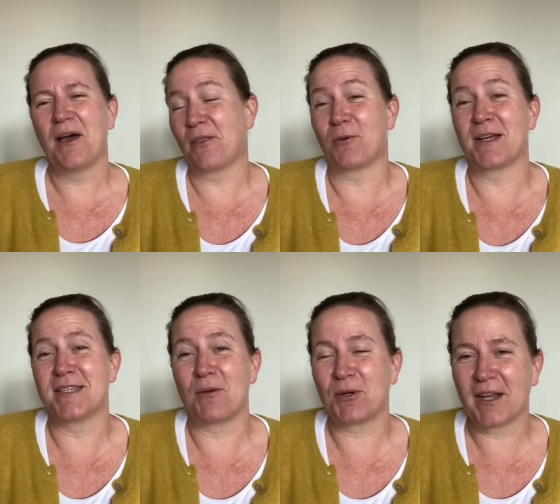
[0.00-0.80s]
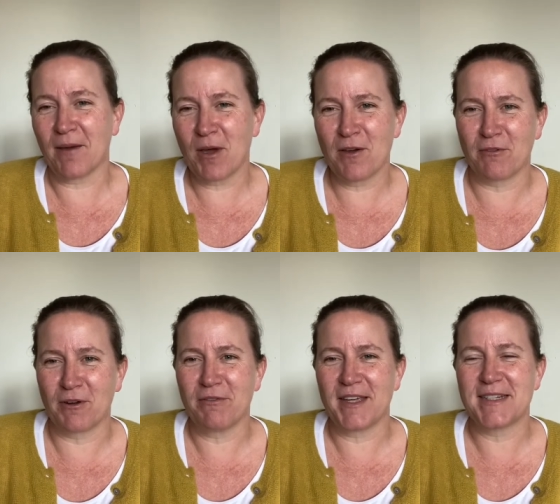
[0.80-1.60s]
Otherwise, they wouldn't come over
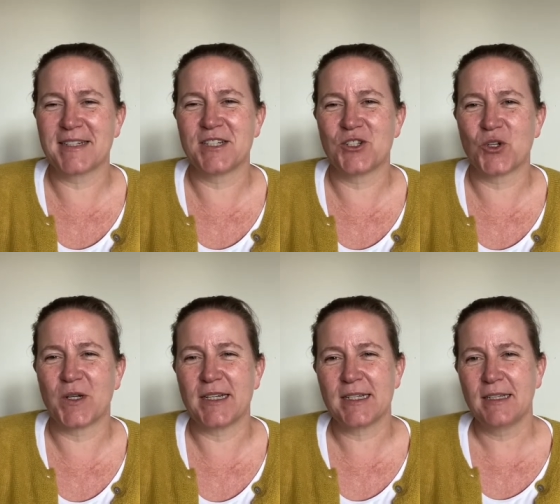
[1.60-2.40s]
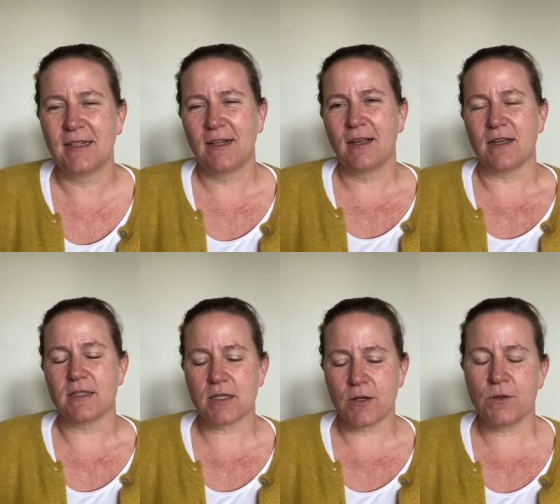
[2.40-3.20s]
if they didn't enjoy it. And
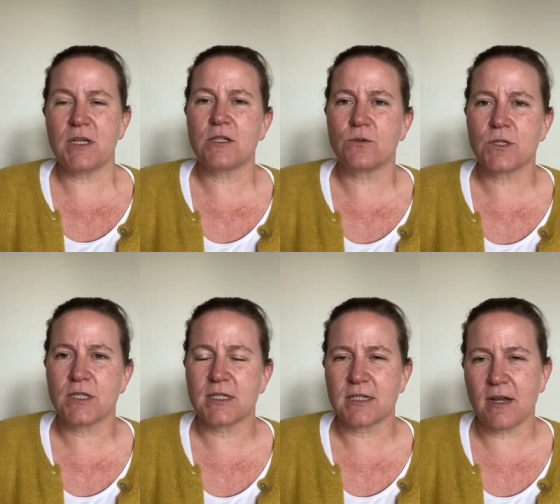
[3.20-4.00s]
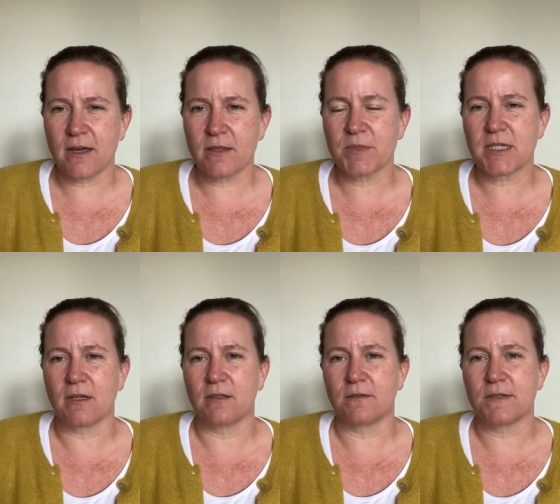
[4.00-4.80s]
so these horses deny
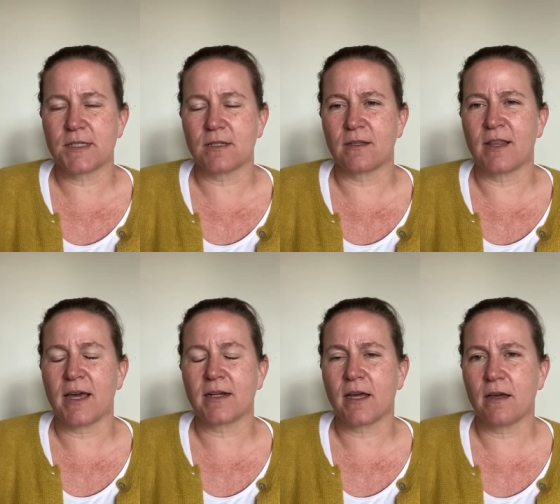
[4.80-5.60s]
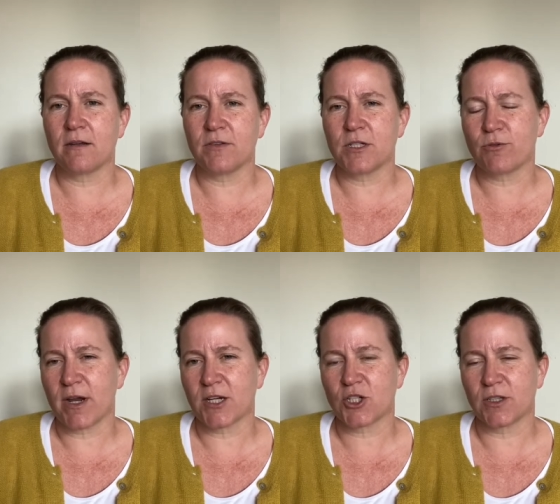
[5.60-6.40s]
themselves that kind of
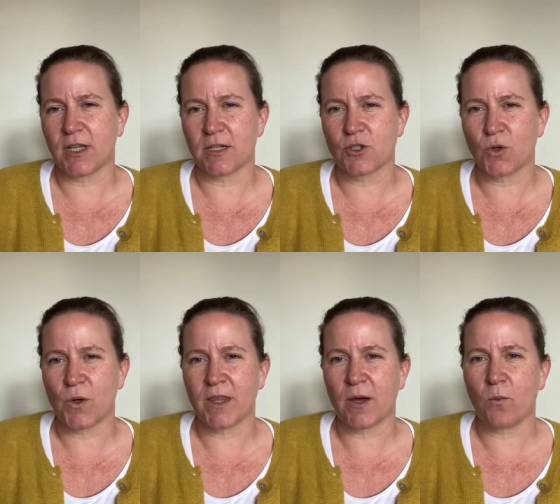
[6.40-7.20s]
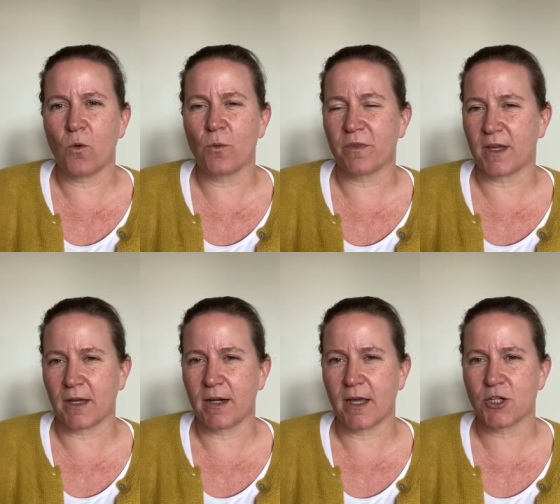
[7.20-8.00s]
interaction, that joy, that warmth, that
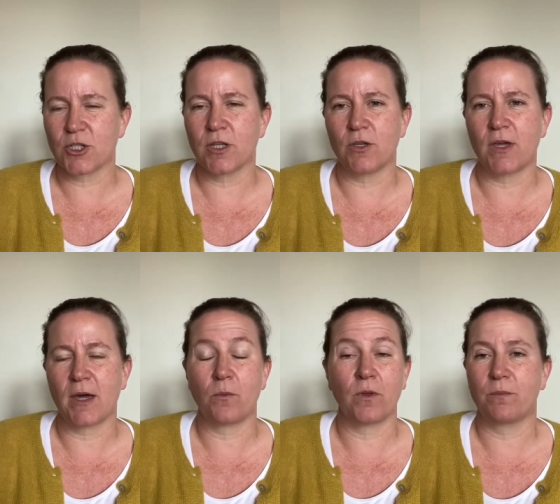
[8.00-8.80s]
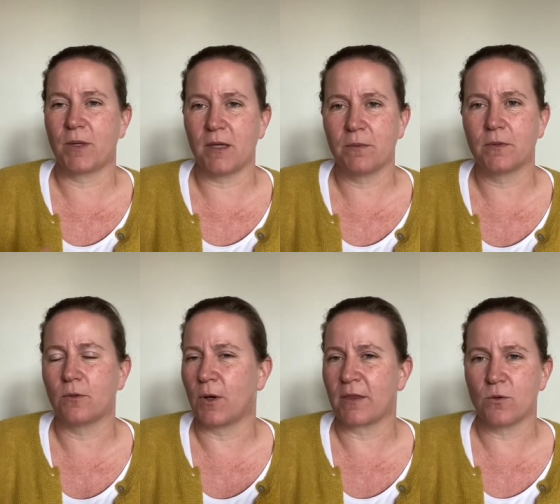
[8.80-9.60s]
connection that you get with people
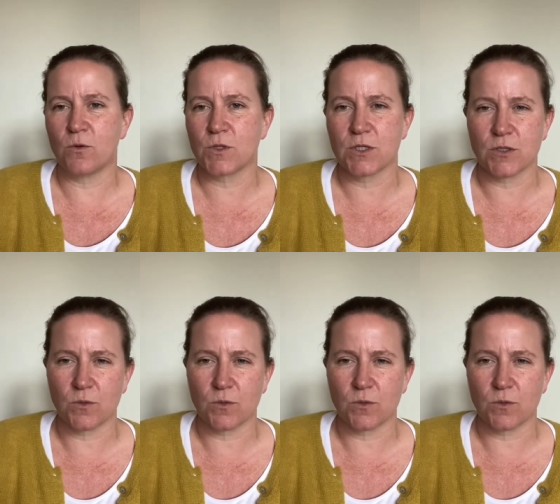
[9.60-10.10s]
or other horses